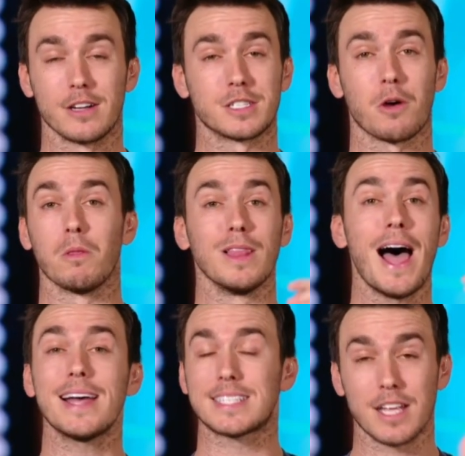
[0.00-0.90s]
So
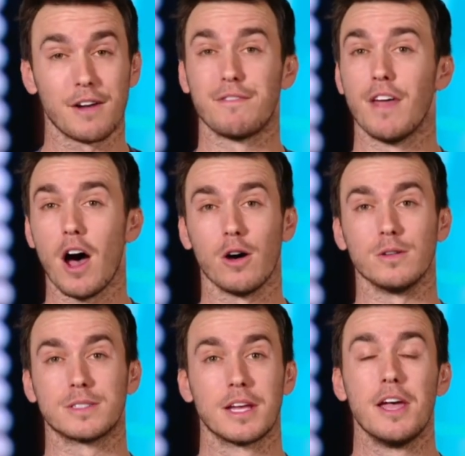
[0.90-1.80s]
less of
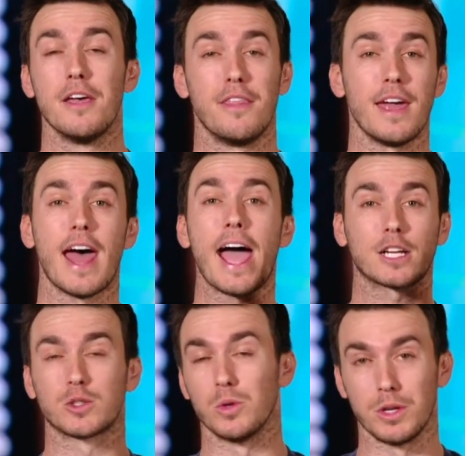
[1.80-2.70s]
those than
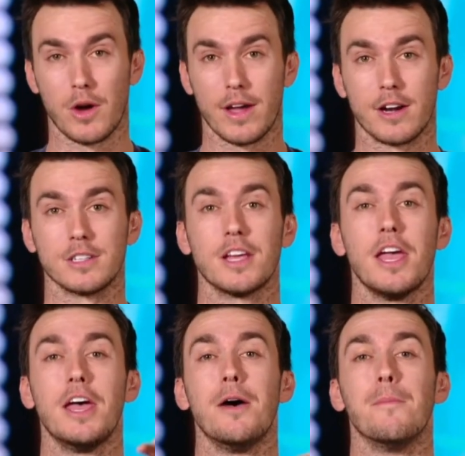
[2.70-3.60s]
actual no hitters.
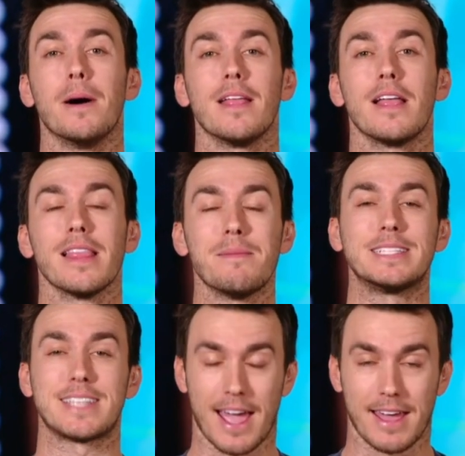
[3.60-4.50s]
But let me
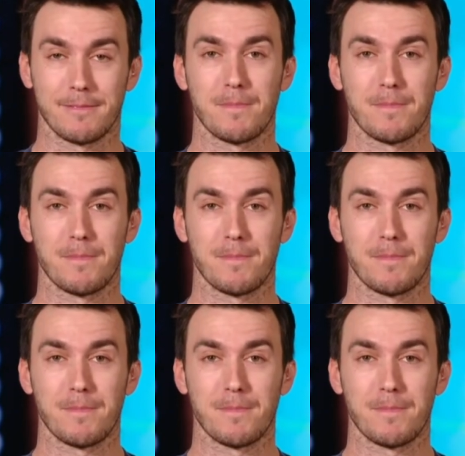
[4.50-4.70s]
say,